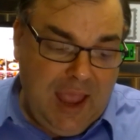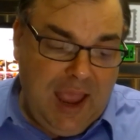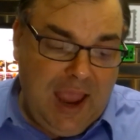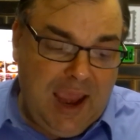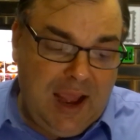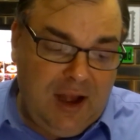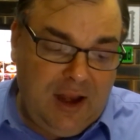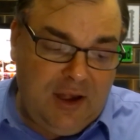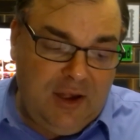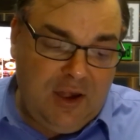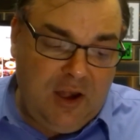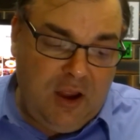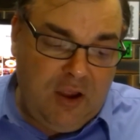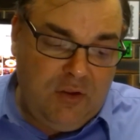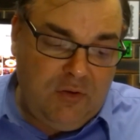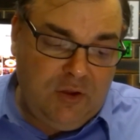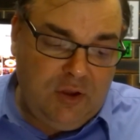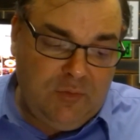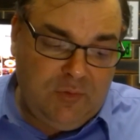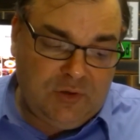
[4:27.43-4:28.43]
And I know
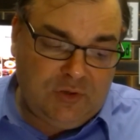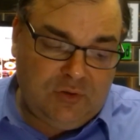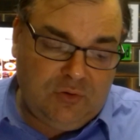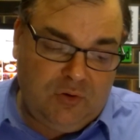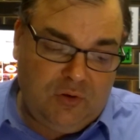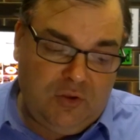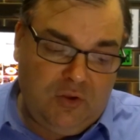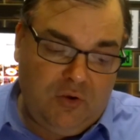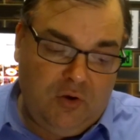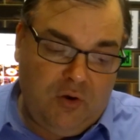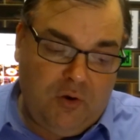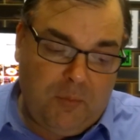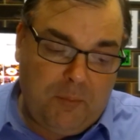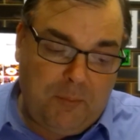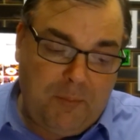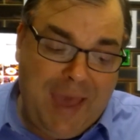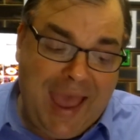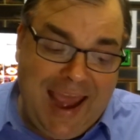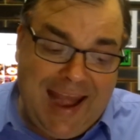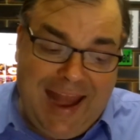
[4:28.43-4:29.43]
you adore your
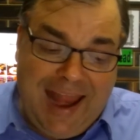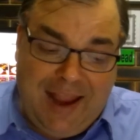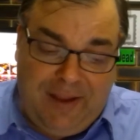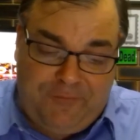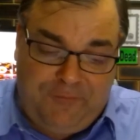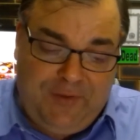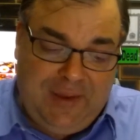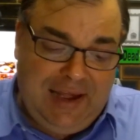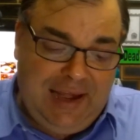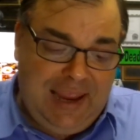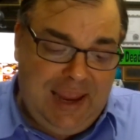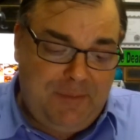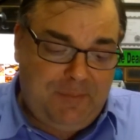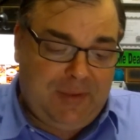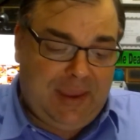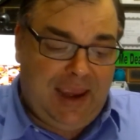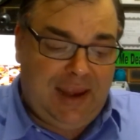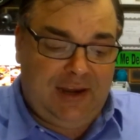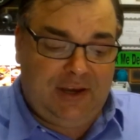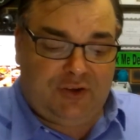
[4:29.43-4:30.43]
Patek Philippe
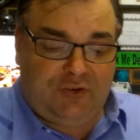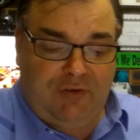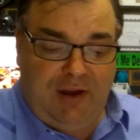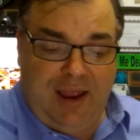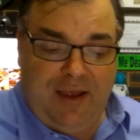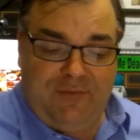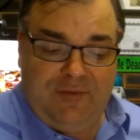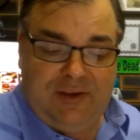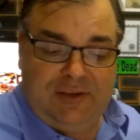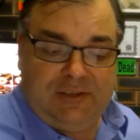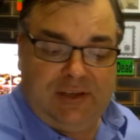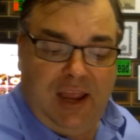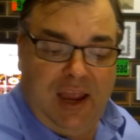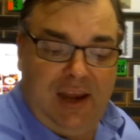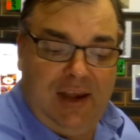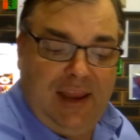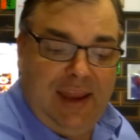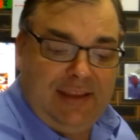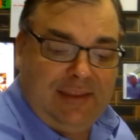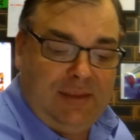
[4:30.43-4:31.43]
Calatravas.
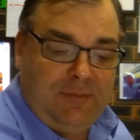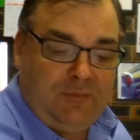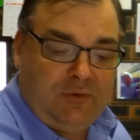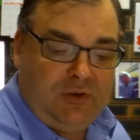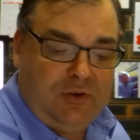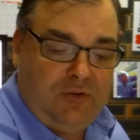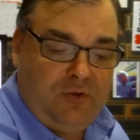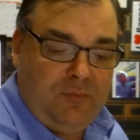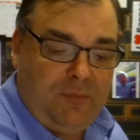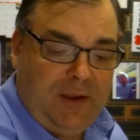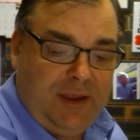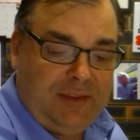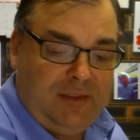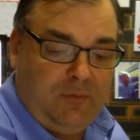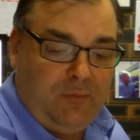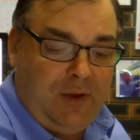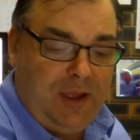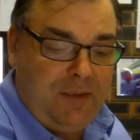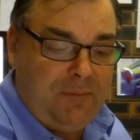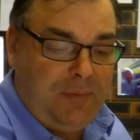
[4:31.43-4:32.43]
I like them too, by the
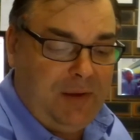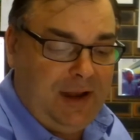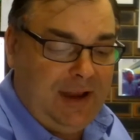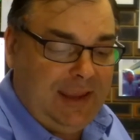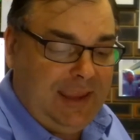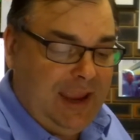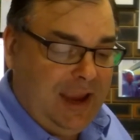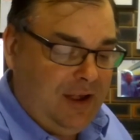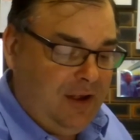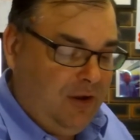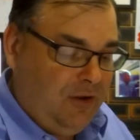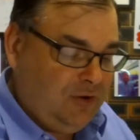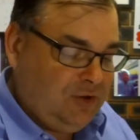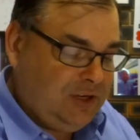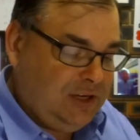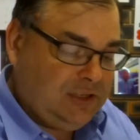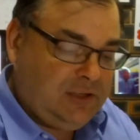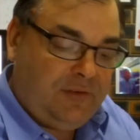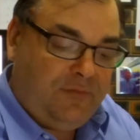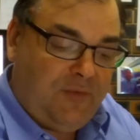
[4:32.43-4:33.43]
way, but I cannot
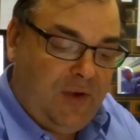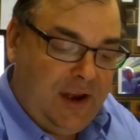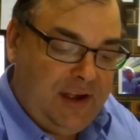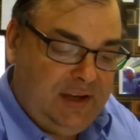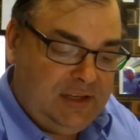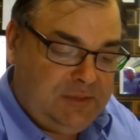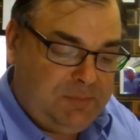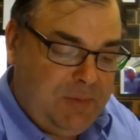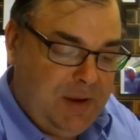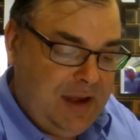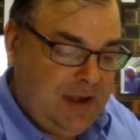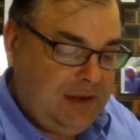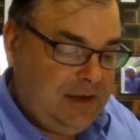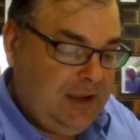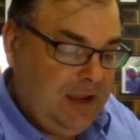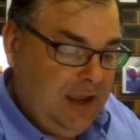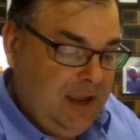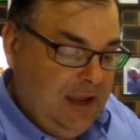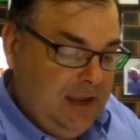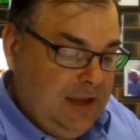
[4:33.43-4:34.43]
justify to spend
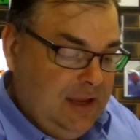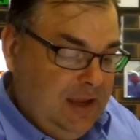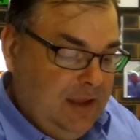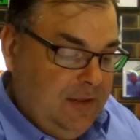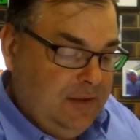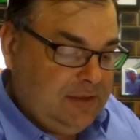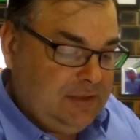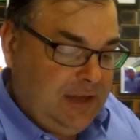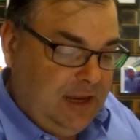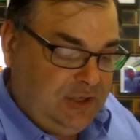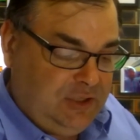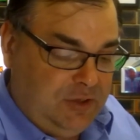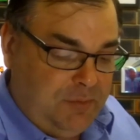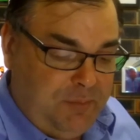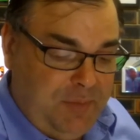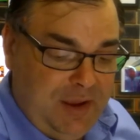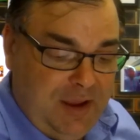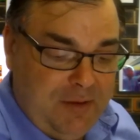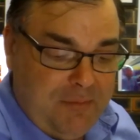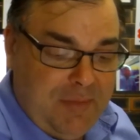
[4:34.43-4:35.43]
such a
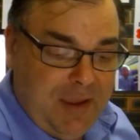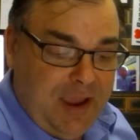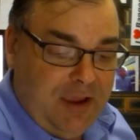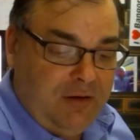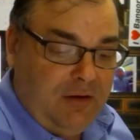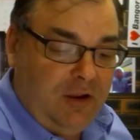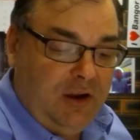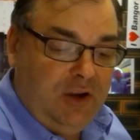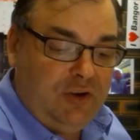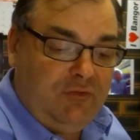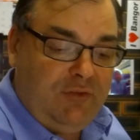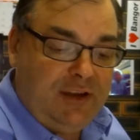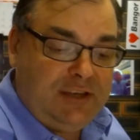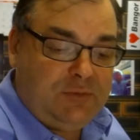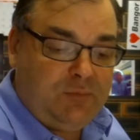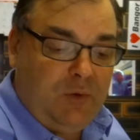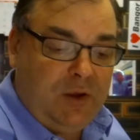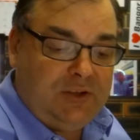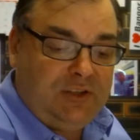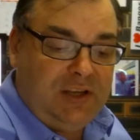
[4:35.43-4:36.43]
big amount on a
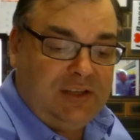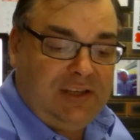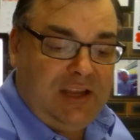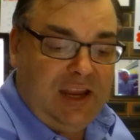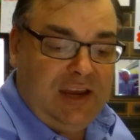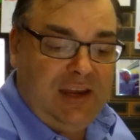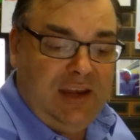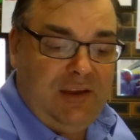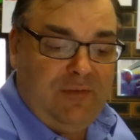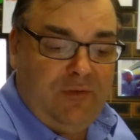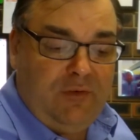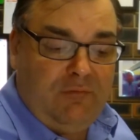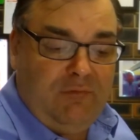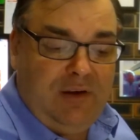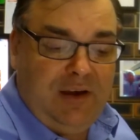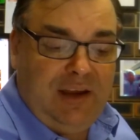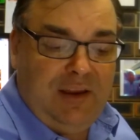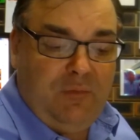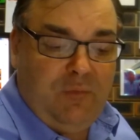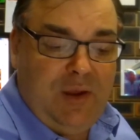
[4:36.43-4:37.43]
dress watch as I never
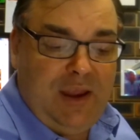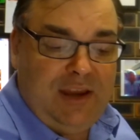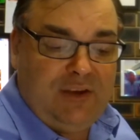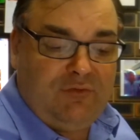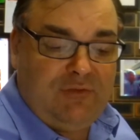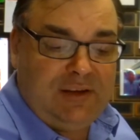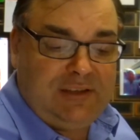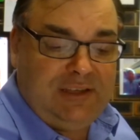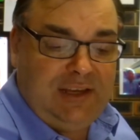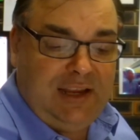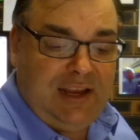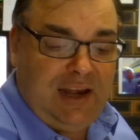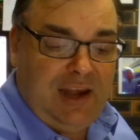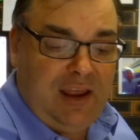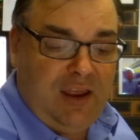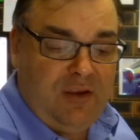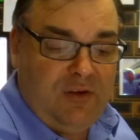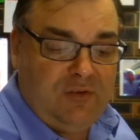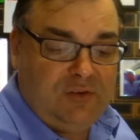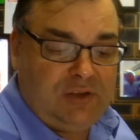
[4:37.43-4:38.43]
really wear dressy
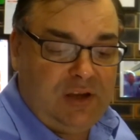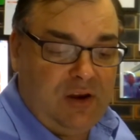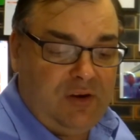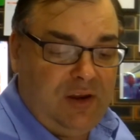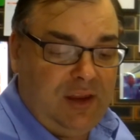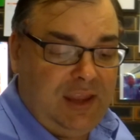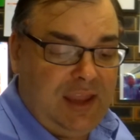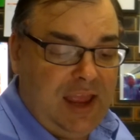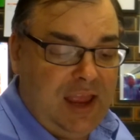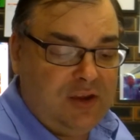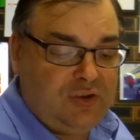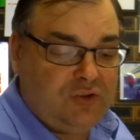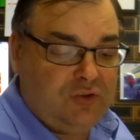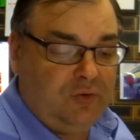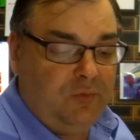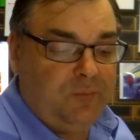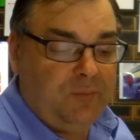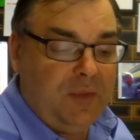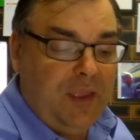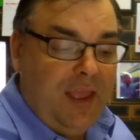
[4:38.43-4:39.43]
clothes, only
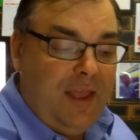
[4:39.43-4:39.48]
casual.